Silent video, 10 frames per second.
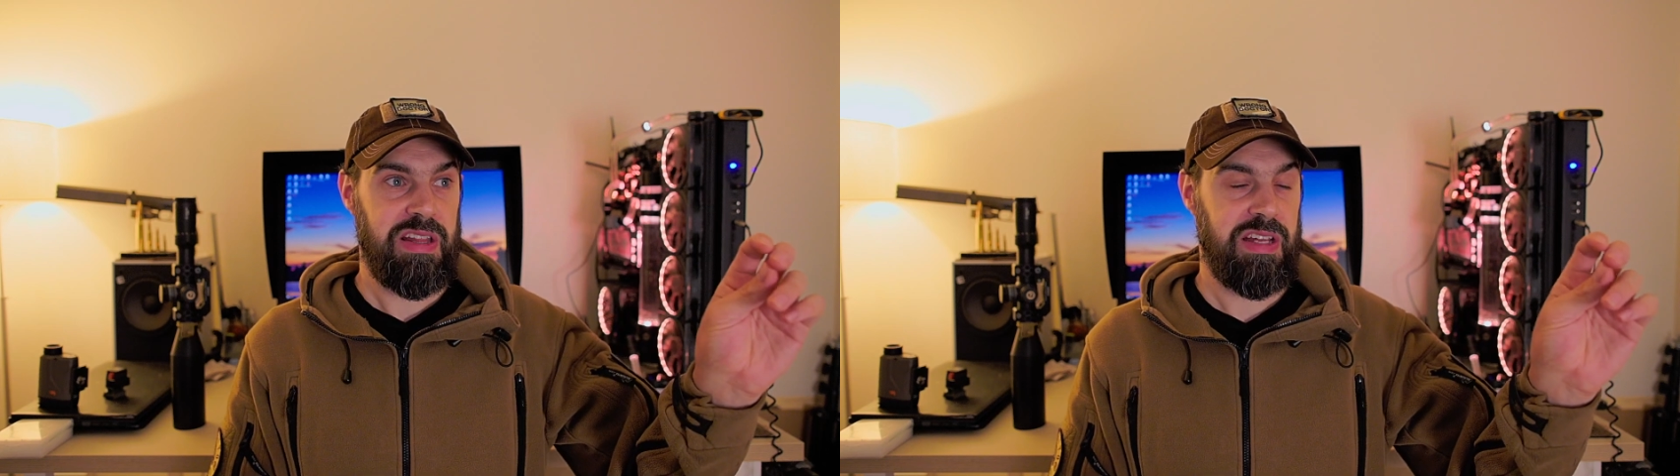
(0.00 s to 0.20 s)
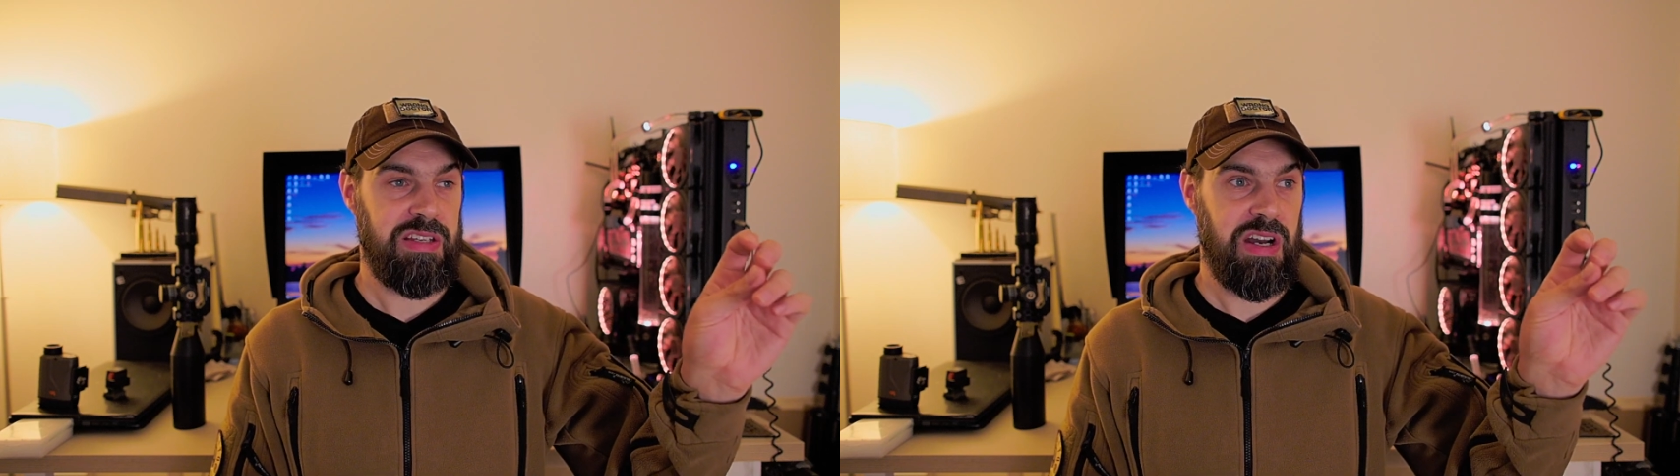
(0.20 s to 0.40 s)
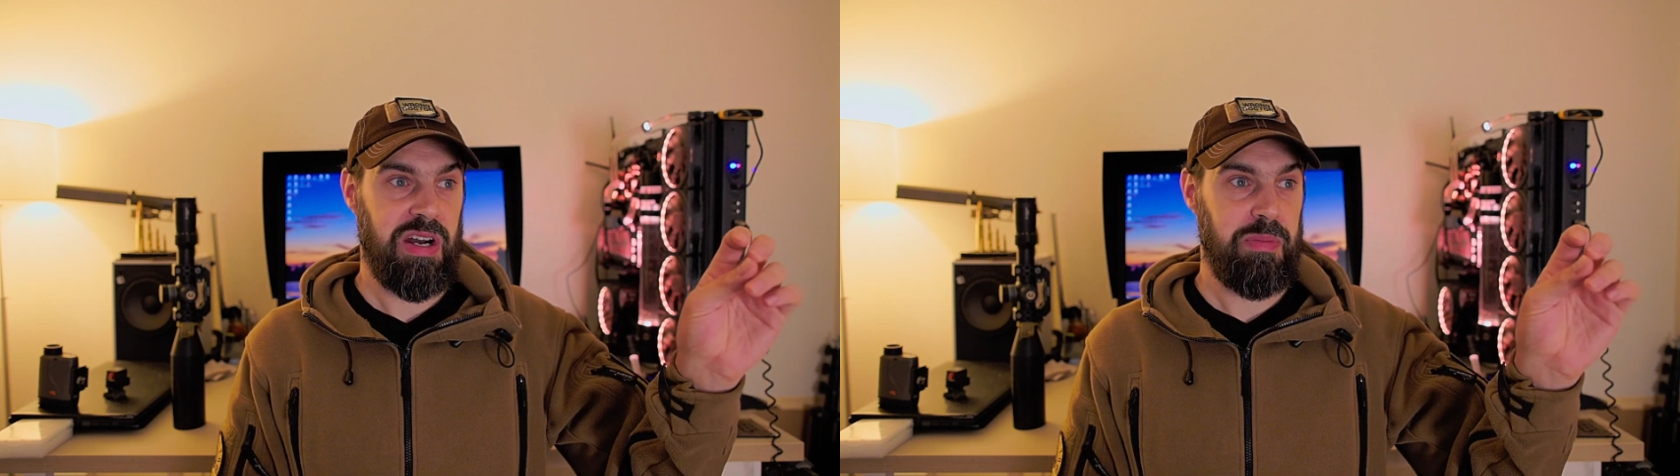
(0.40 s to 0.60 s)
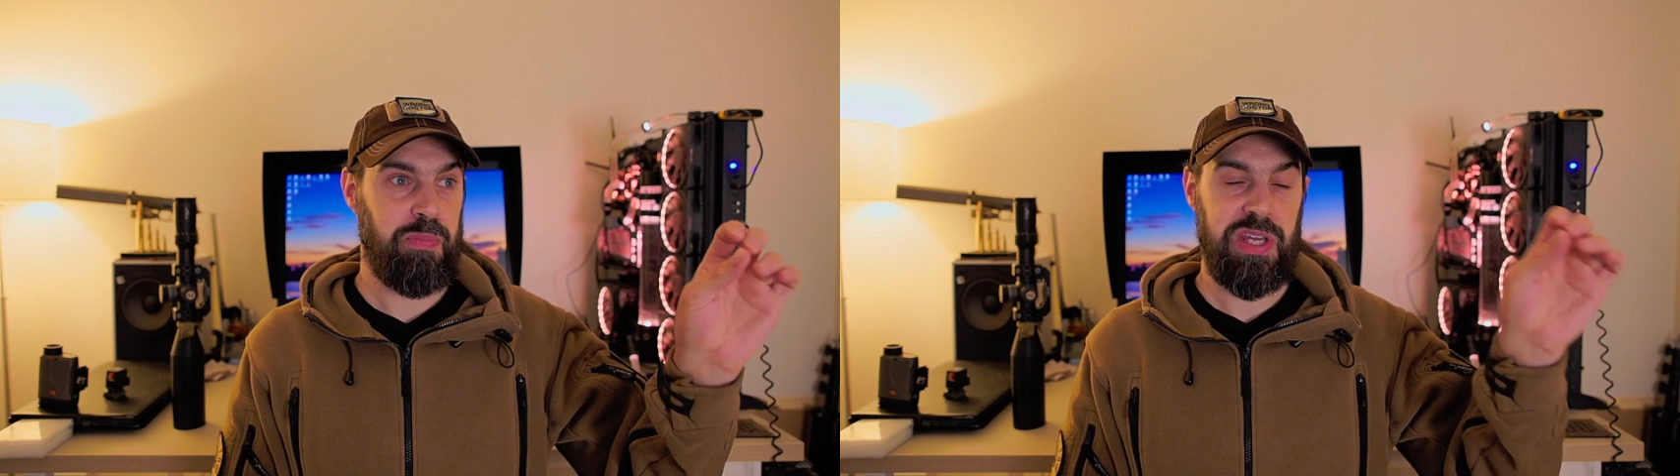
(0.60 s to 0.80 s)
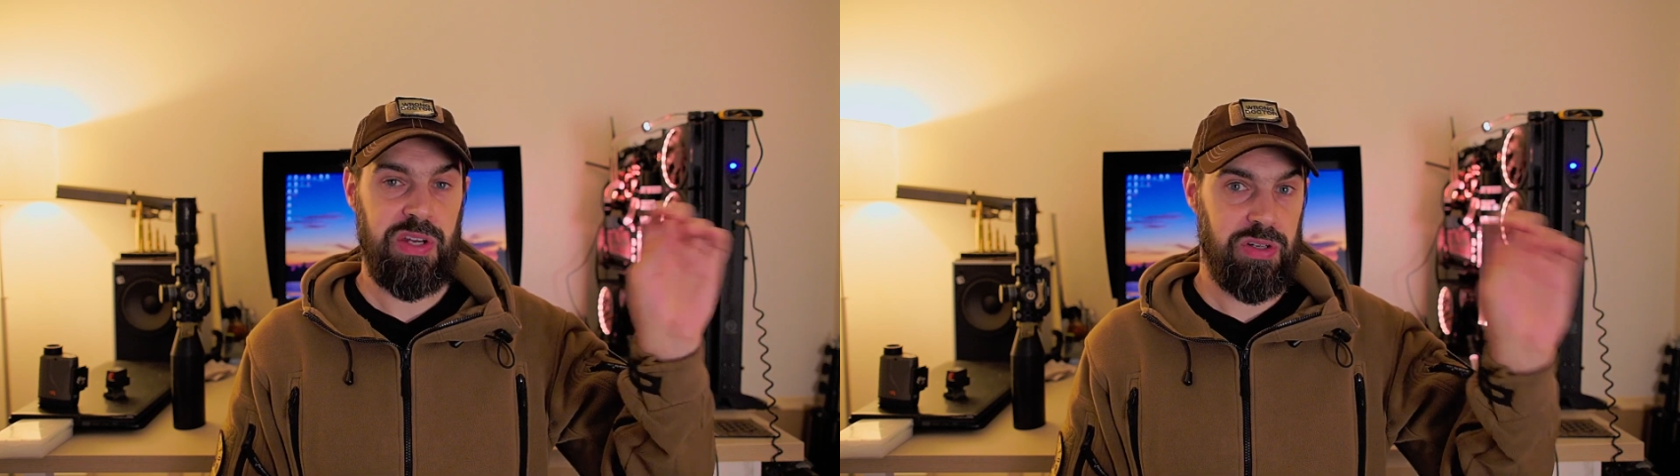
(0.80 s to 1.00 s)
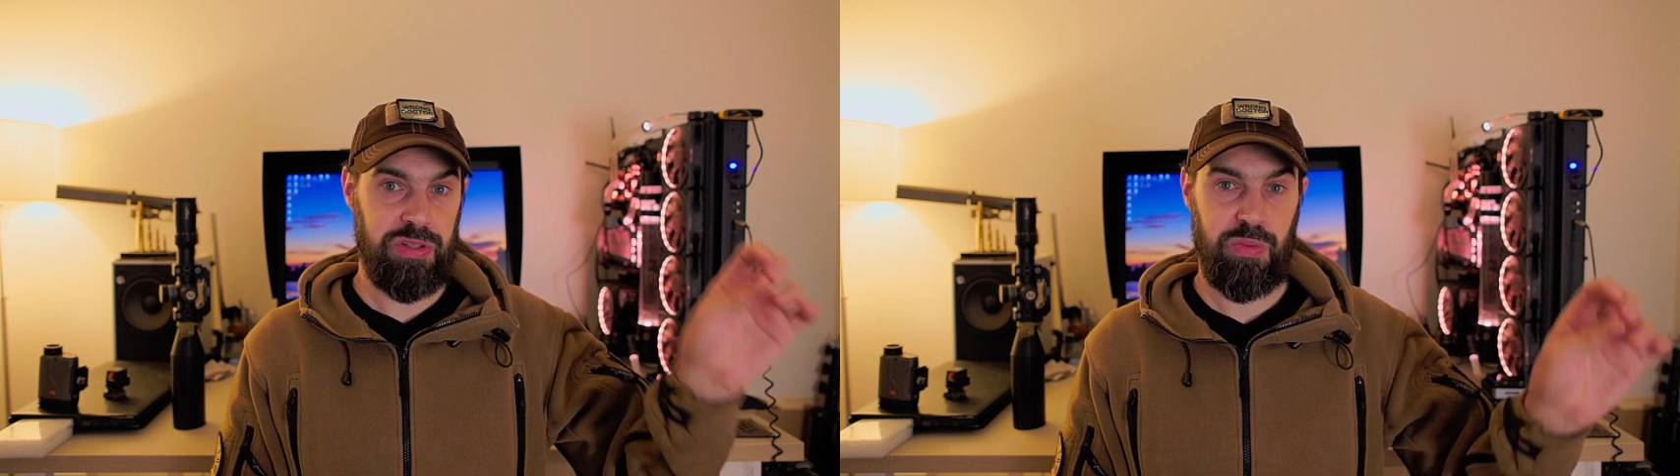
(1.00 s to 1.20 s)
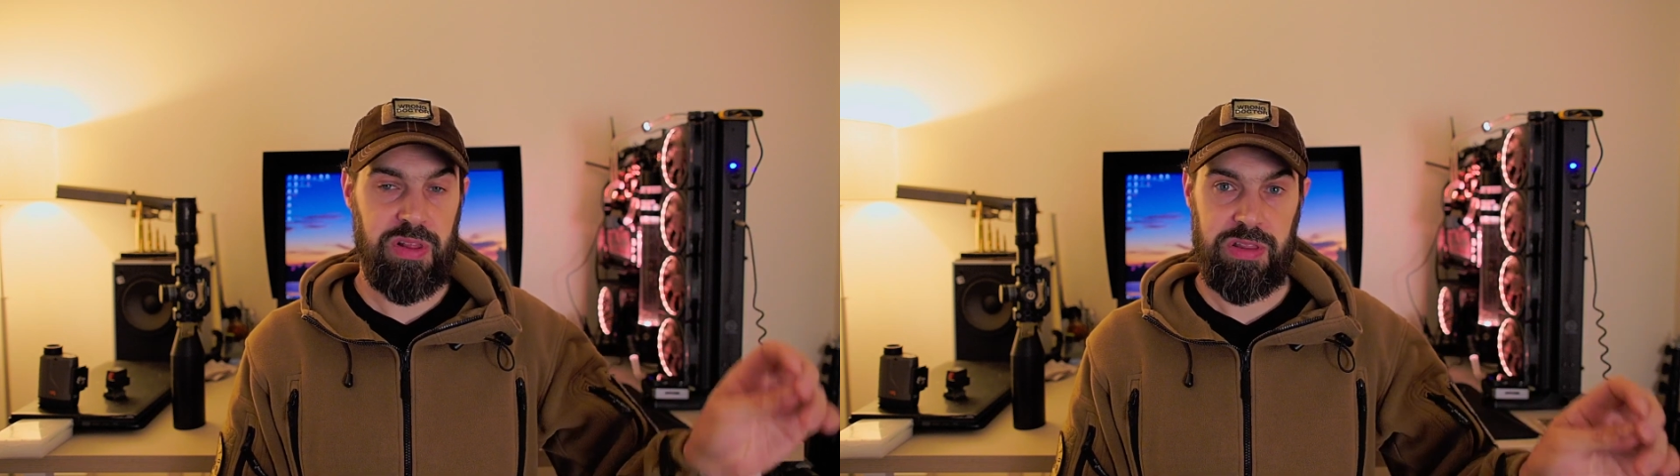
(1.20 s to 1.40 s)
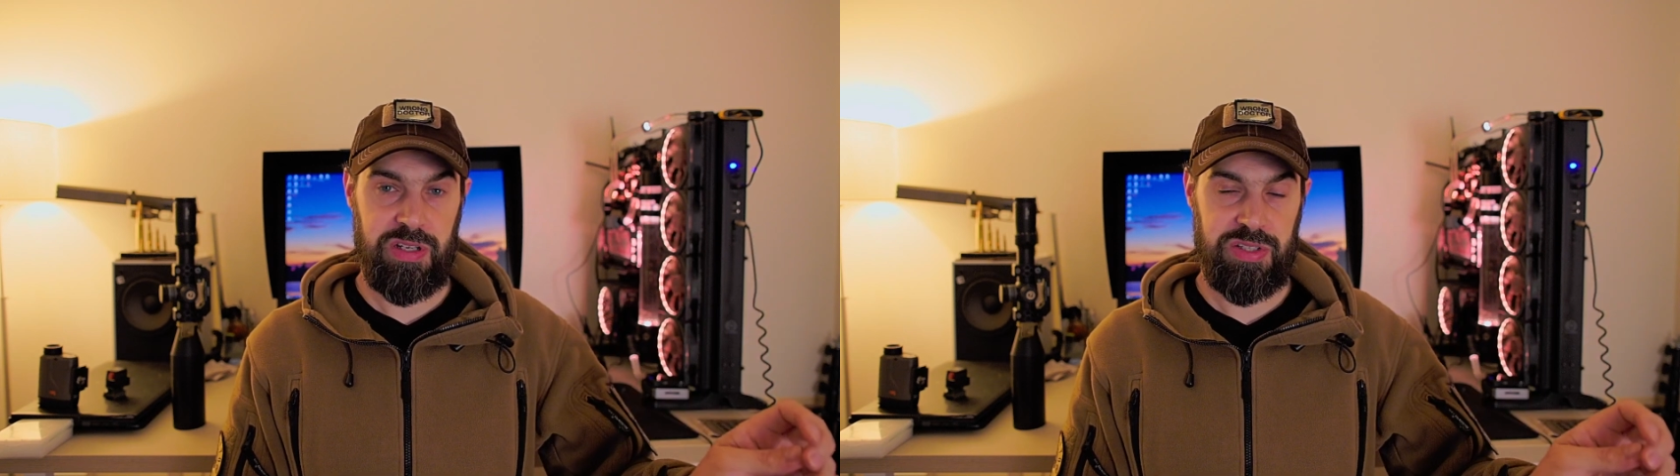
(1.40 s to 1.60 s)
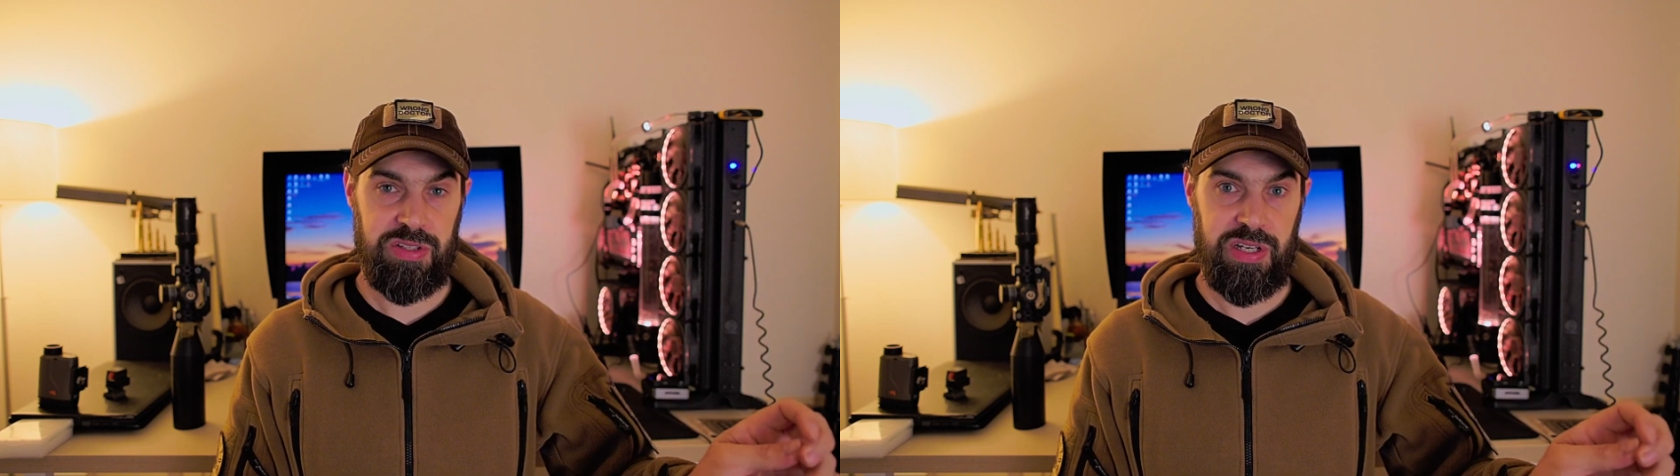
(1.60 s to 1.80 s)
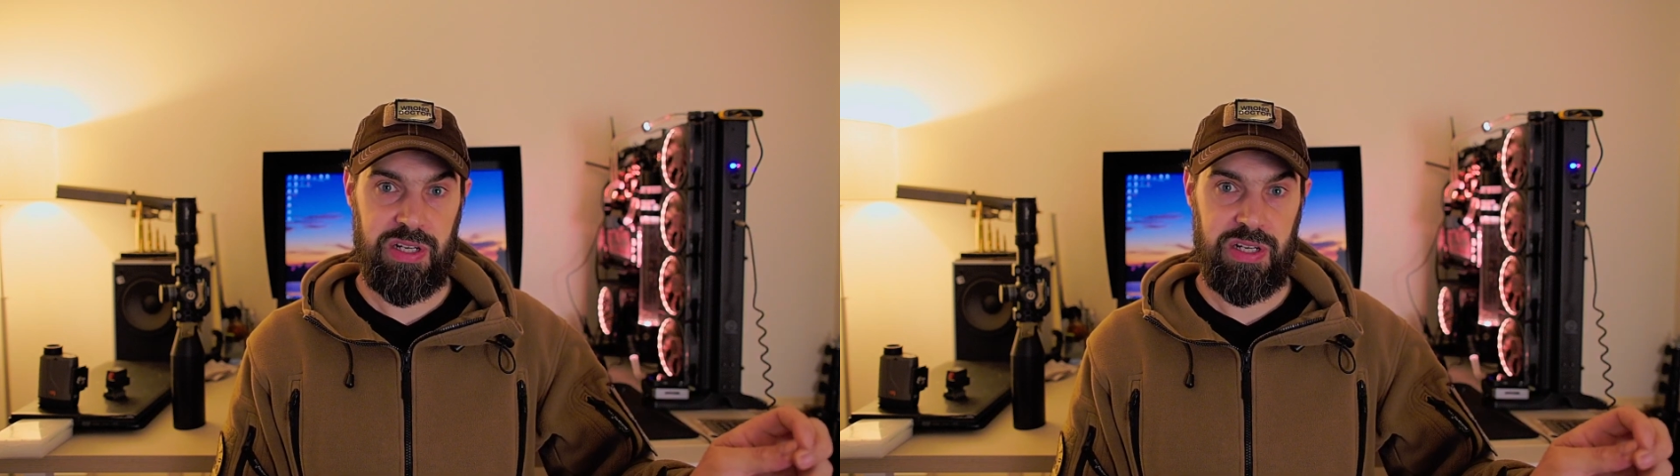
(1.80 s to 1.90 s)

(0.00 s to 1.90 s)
that are beyond 1000